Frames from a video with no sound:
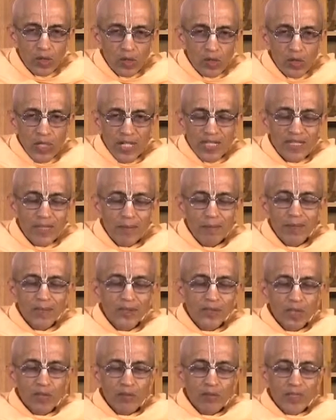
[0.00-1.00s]
so as i
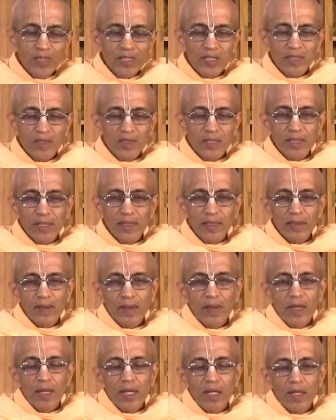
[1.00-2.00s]
mentioned once earlier
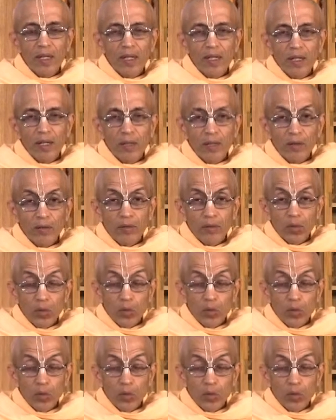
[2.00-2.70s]
uh,